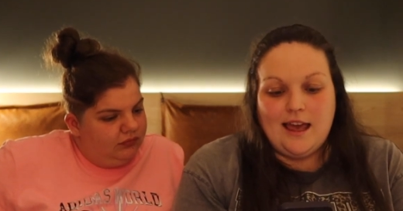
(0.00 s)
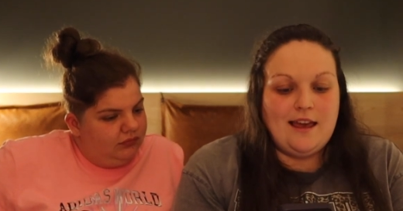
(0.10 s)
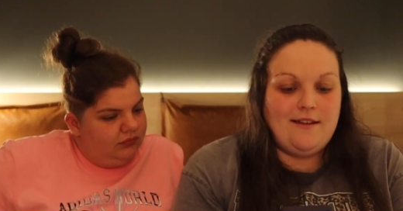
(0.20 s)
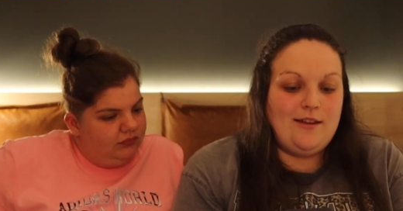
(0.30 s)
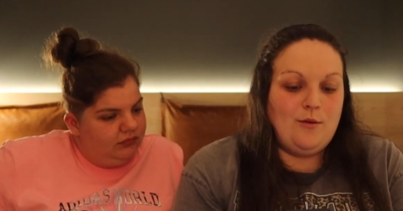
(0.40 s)

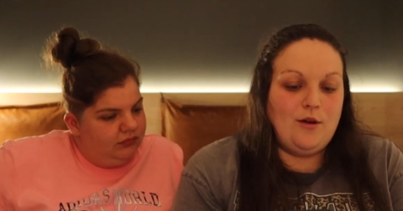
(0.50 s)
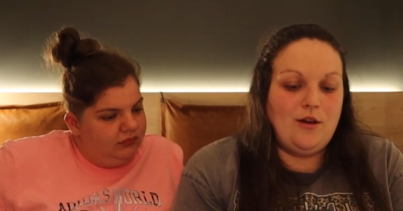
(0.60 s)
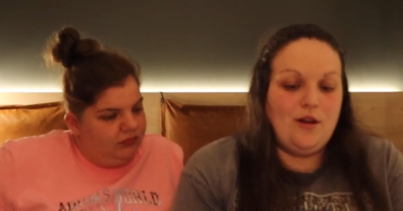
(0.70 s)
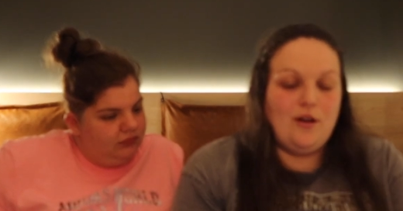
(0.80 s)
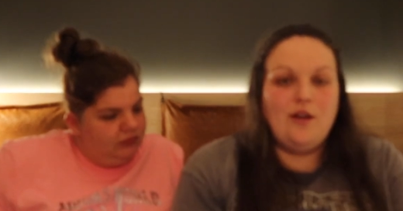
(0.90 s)
Speaker 1: if you
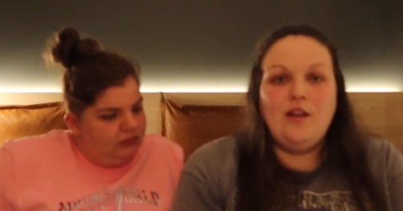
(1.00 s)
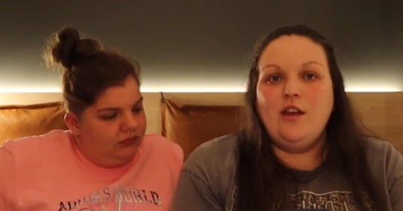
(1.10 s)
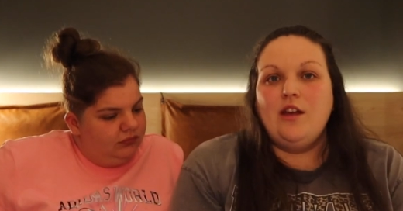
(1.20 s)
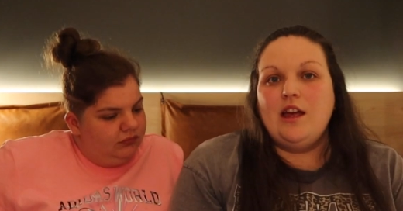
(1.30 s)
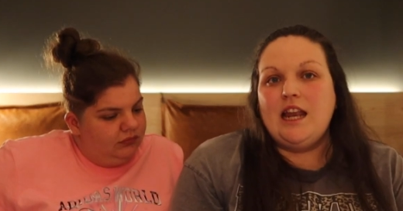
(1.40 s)
are
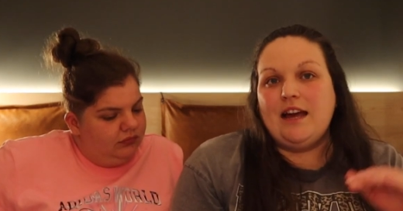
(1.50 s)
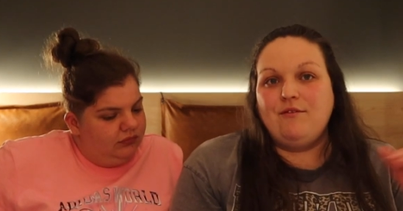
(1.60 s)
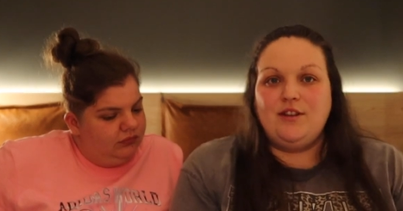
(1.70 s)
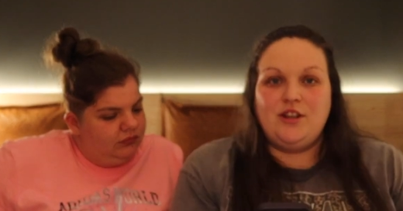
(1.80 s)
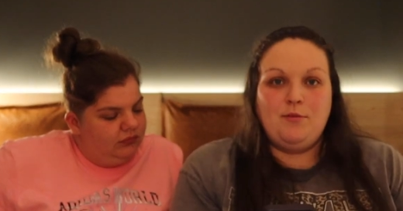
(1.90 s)
an
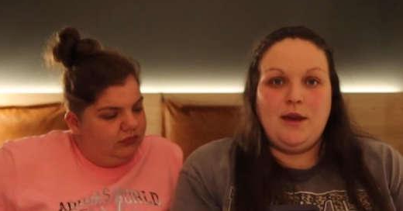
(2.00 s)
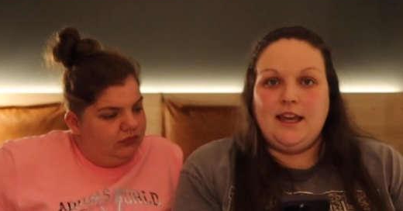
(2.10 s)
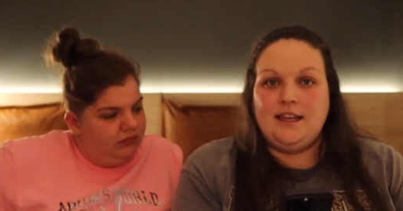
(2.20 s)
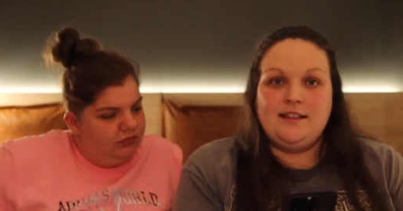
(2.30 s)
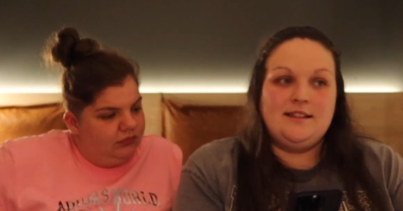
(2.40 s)
average
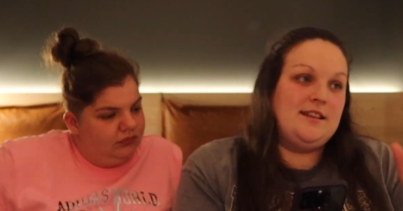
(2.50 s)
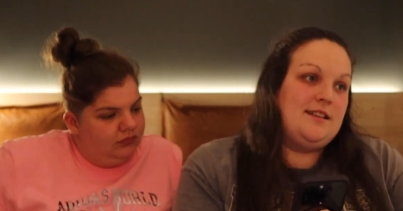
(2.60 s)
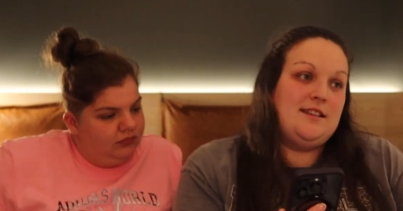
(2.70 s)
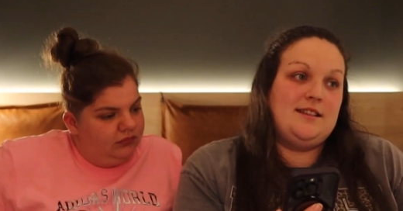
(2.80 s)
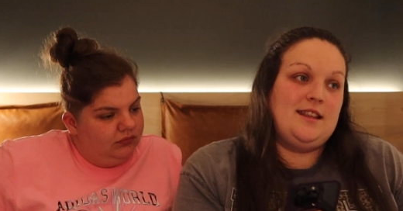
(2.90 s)
paced
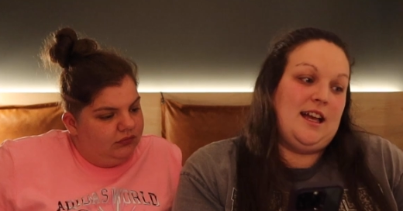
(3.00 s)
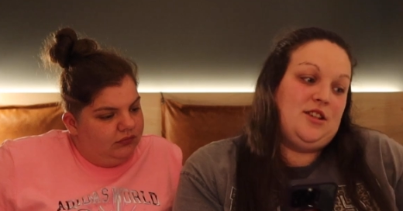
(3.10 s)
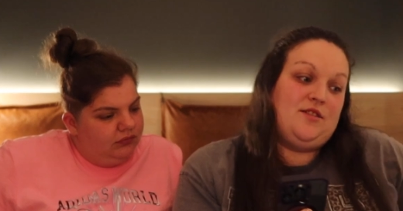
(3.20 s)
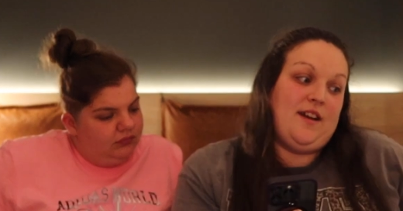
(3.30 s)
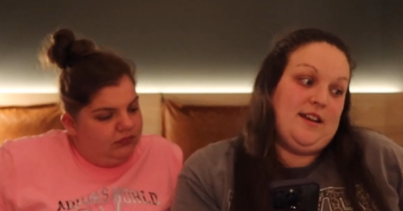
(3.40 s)

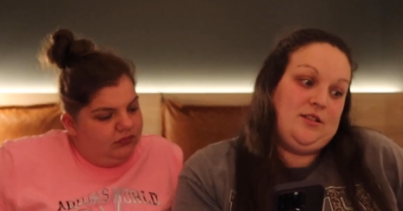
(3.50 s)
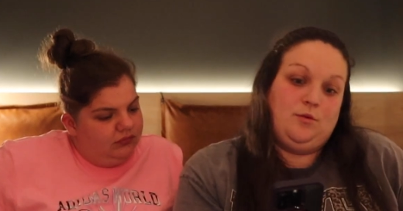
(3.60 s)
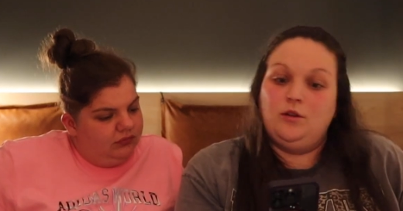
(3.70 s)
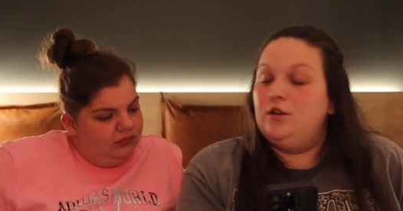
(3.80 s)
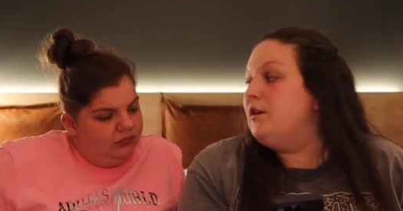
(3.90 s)
slash
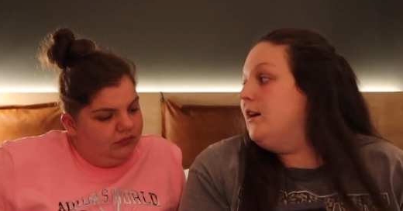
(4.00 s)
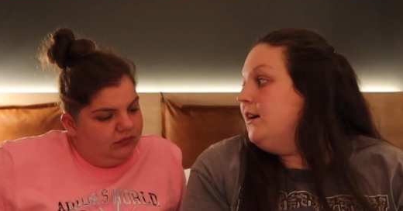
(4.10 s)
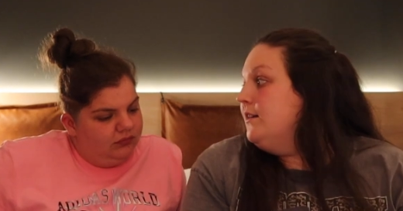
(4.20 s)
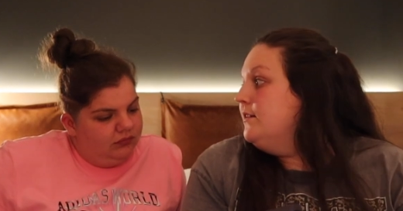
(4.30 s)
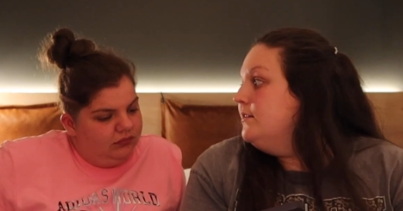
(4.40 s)
fast
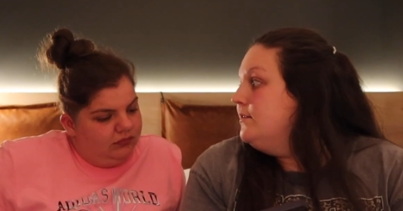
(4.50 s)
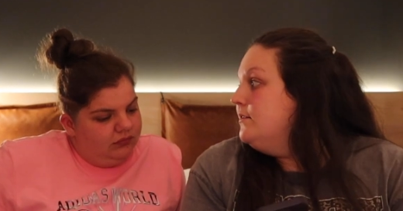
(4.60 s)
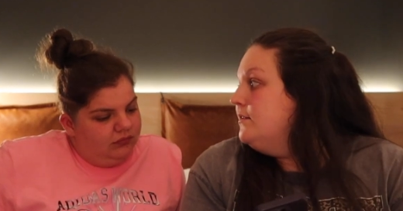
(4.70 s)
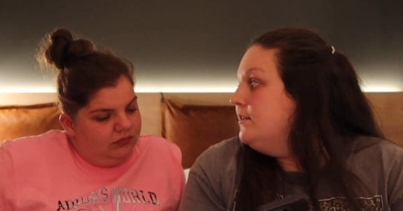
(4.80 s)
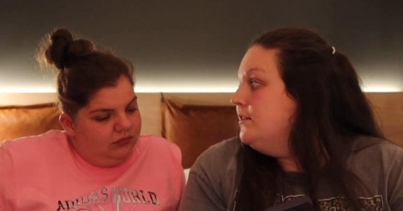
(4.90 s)
walker,
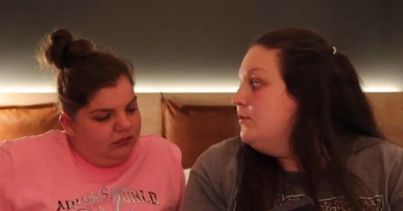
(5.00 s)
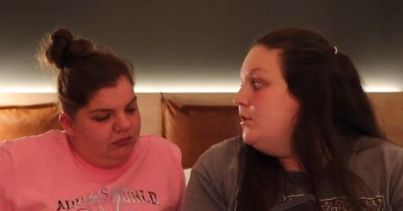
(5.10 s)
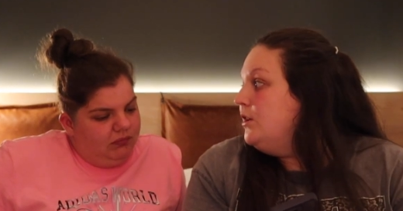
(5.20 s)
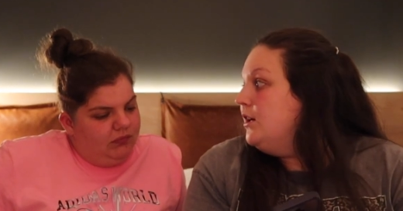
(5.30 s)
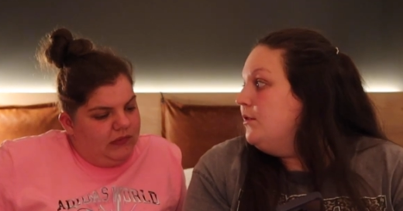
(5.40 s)

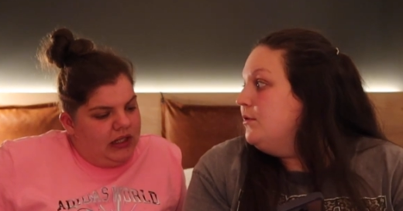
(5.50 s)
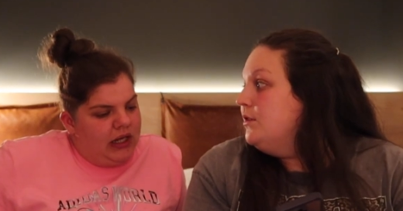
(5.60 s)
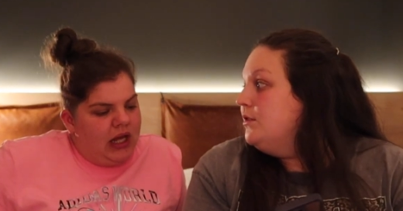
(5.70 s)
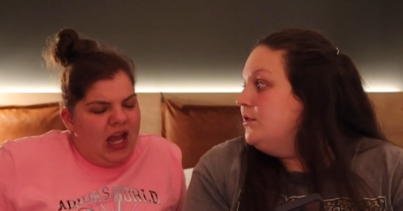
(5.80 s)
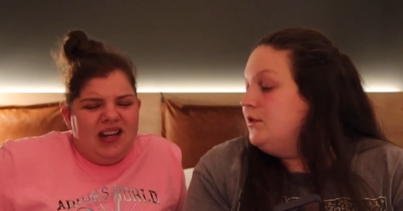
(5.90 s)
wouldn't you?
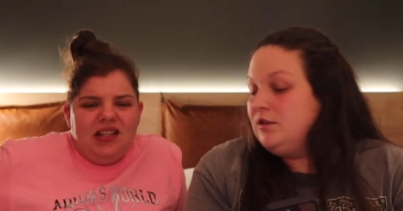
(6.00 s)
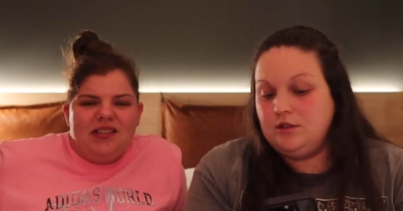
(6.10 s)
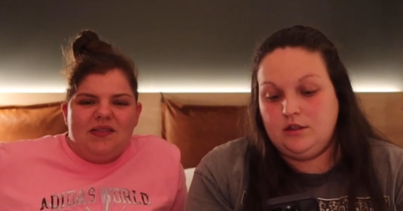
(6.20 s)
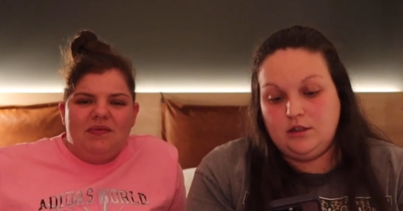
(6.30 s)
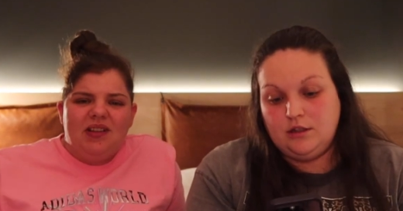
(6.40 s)
Speaker 2: Yeah, and
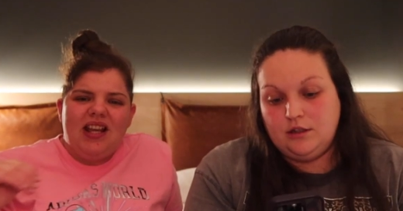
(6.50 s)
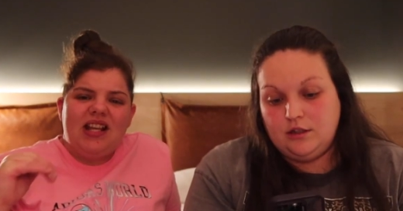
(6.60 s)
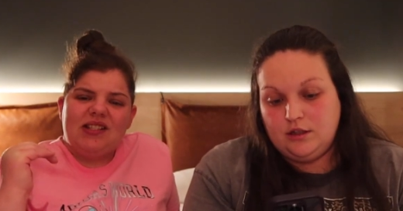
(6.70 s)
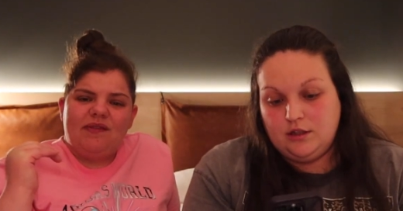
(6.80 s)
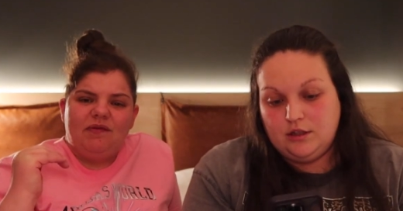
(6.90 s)
it's
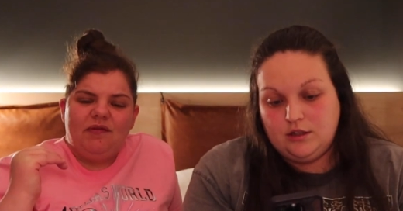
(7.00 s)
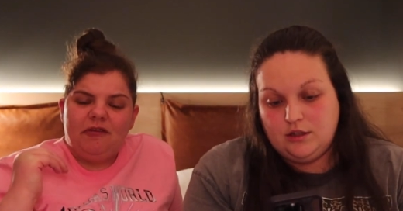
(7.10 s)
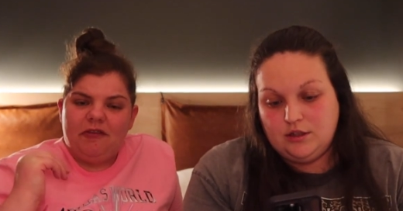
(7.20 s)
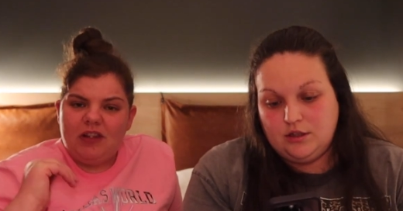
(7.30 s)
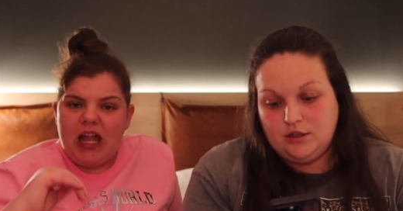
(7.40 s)
it's
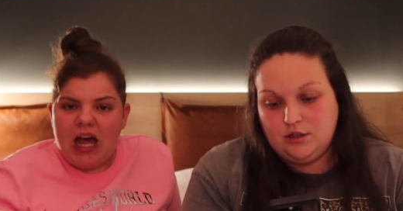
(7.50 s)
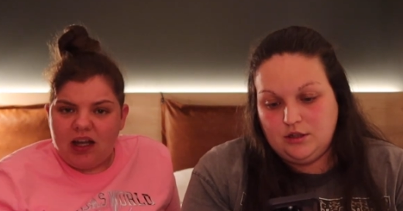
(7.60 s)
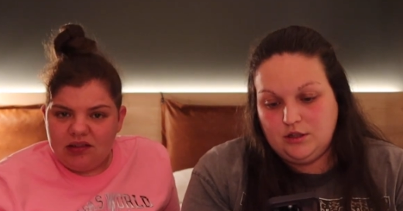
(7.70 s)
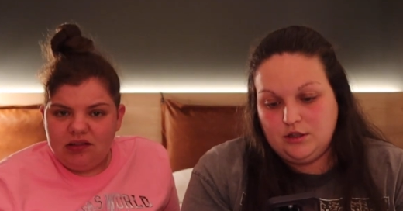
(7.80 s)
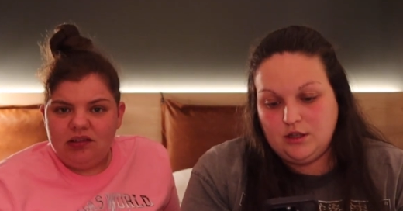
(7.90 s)

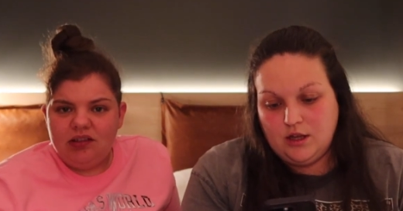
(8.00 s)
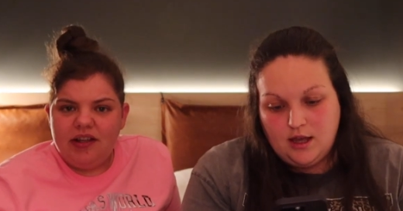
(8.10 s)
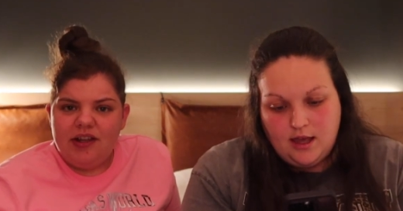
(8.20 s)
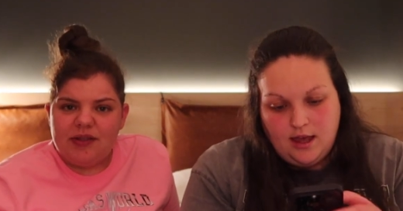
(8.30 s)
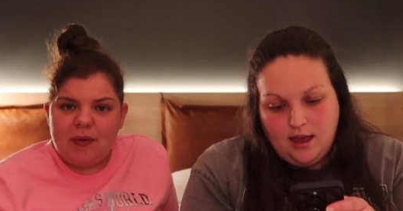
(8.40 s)
flat
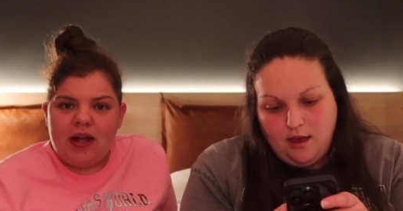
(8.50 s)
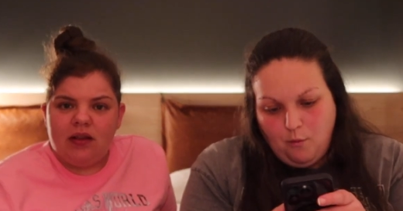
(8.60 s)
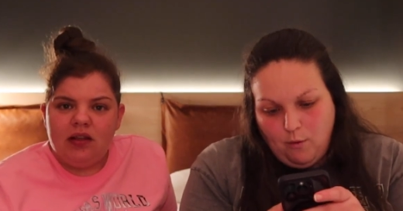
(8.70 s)
as well.